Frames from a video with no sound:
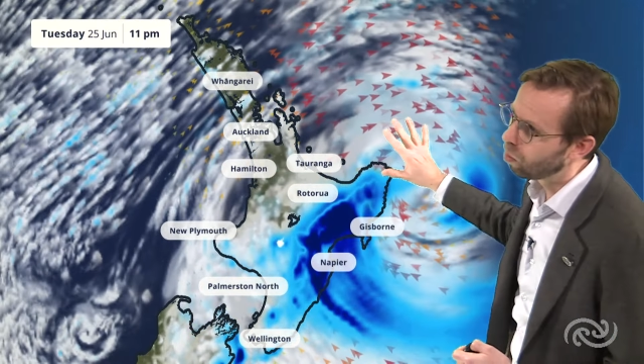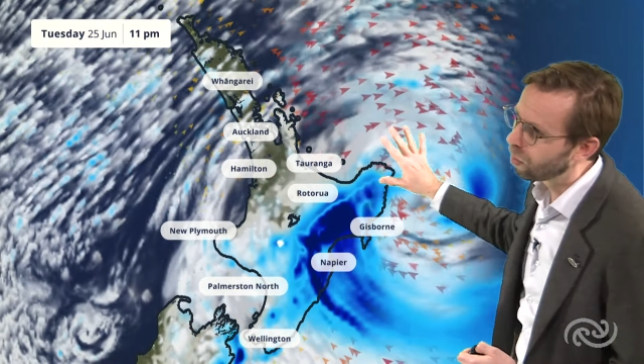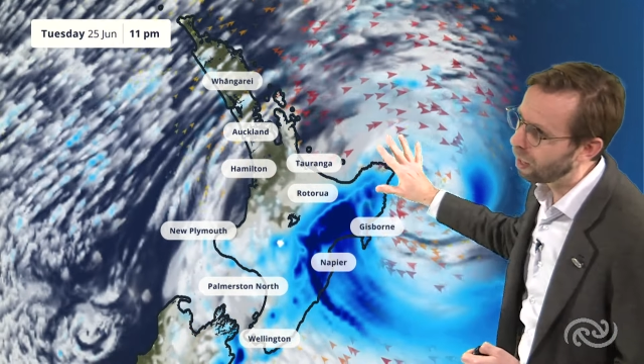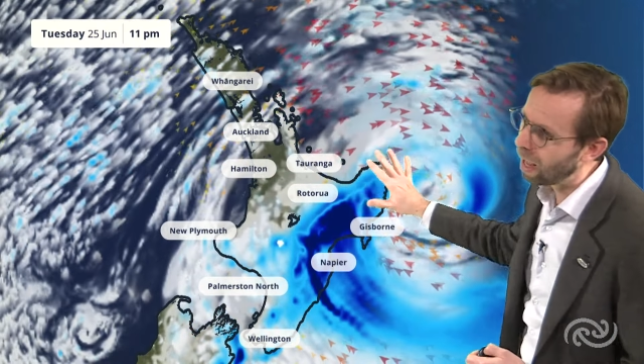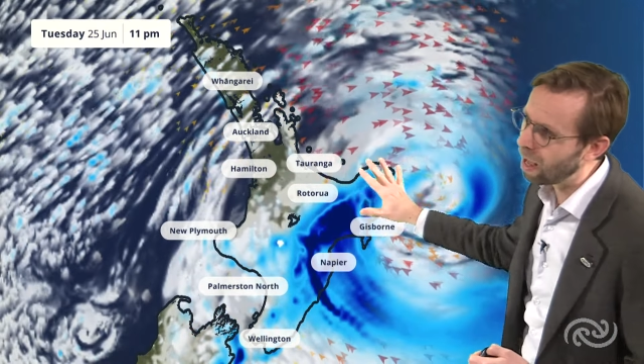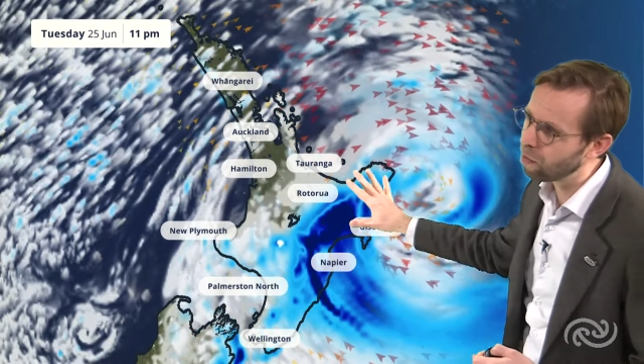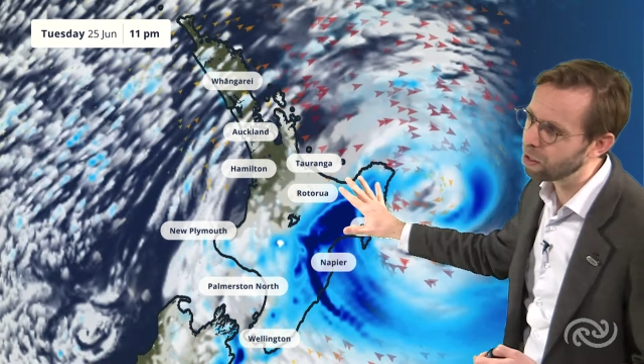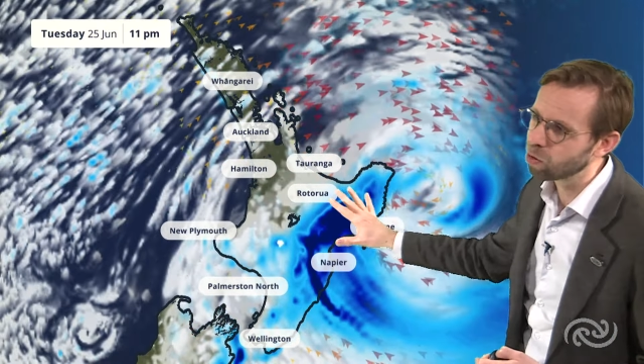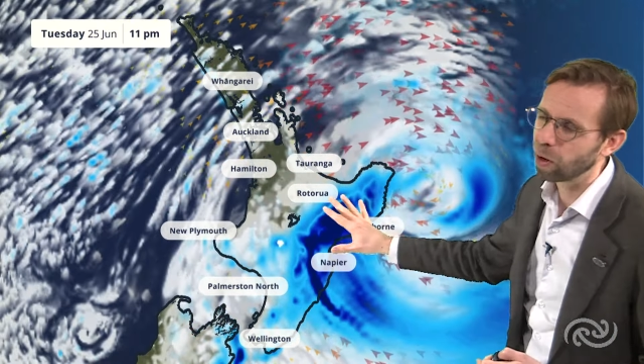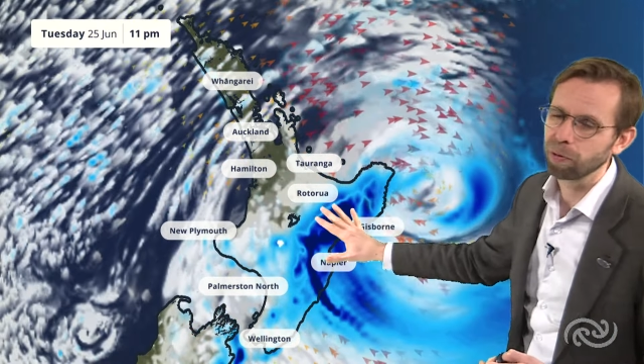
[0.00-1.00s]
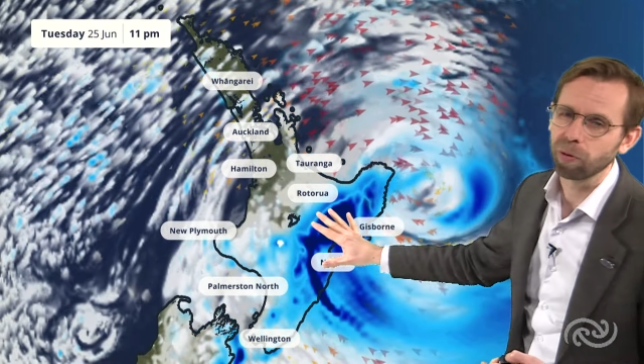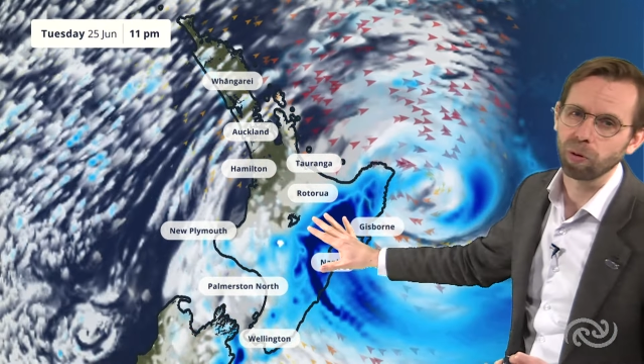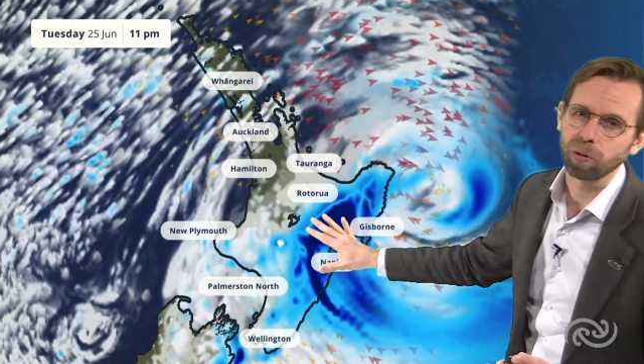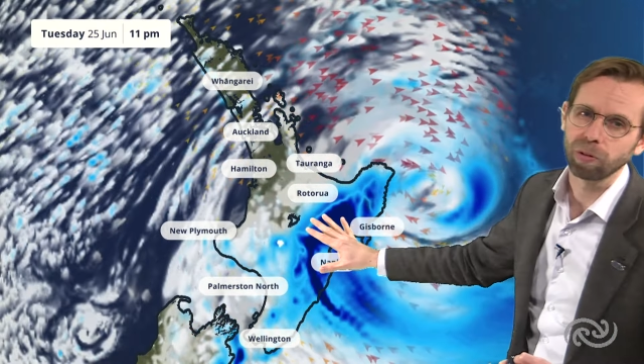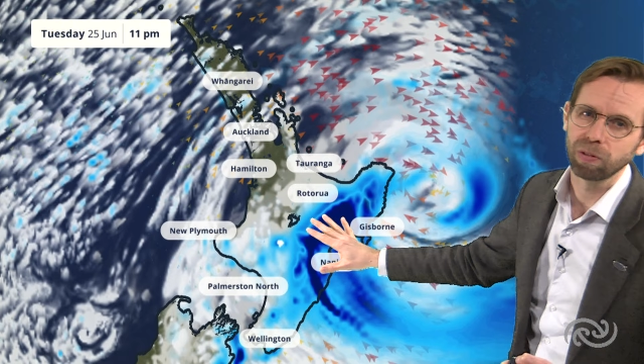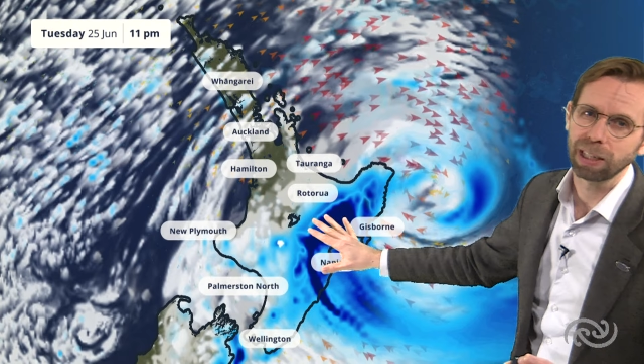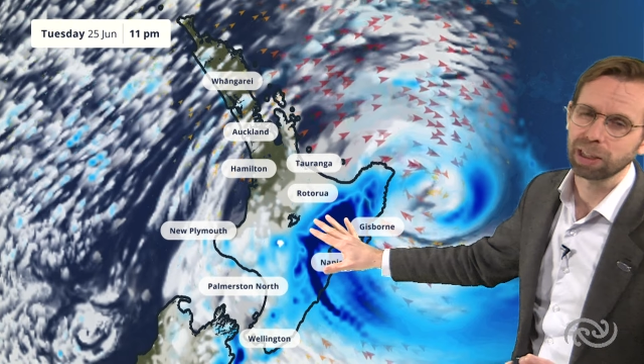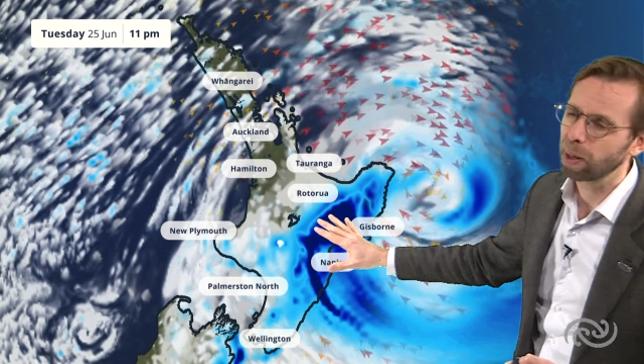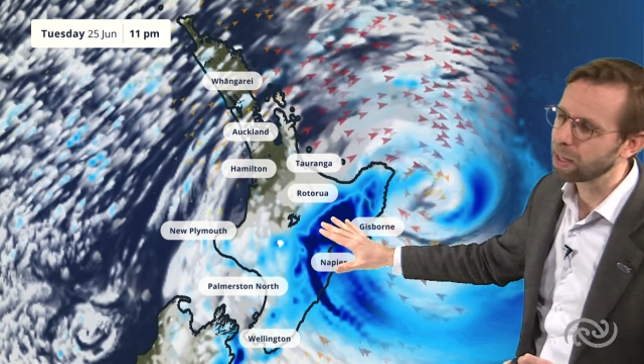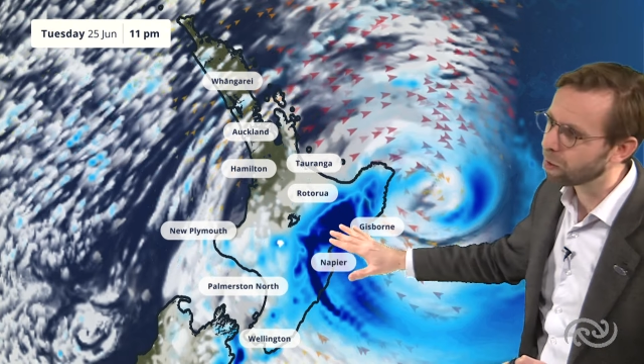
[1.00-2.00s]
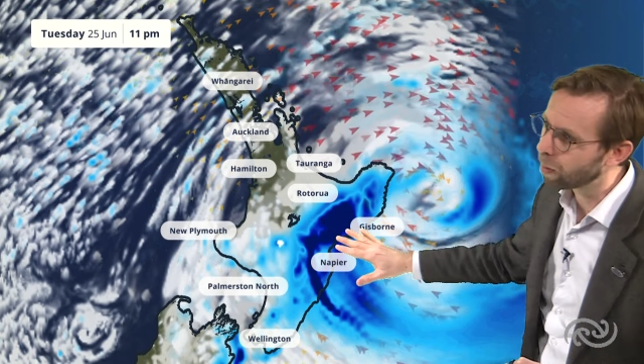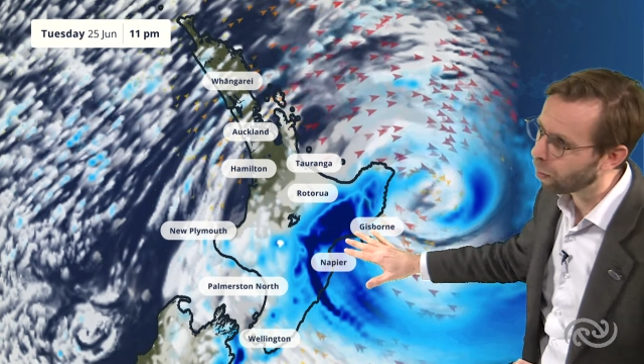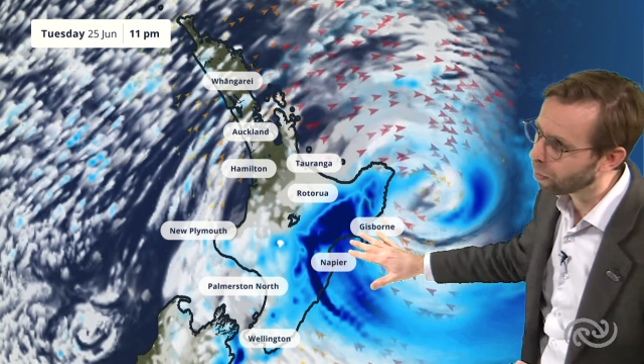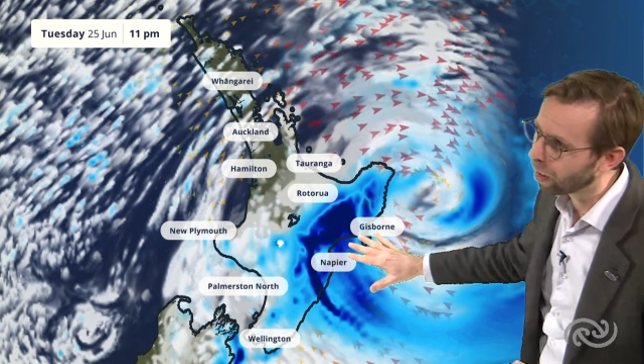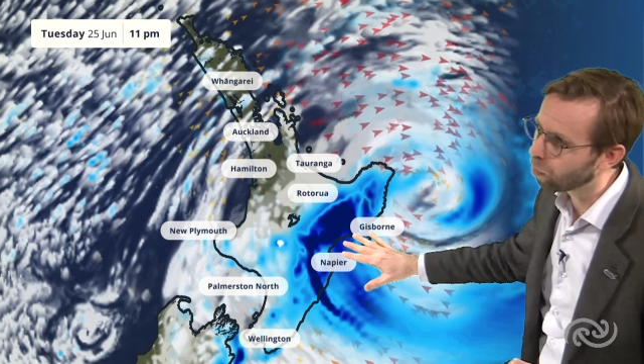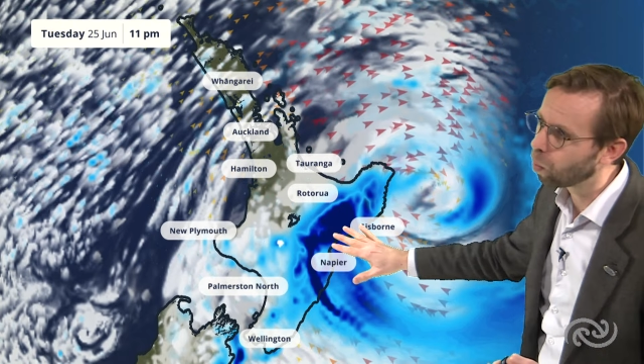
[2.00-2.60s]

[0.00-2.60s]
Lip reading: with the heaviest rainfall expected about that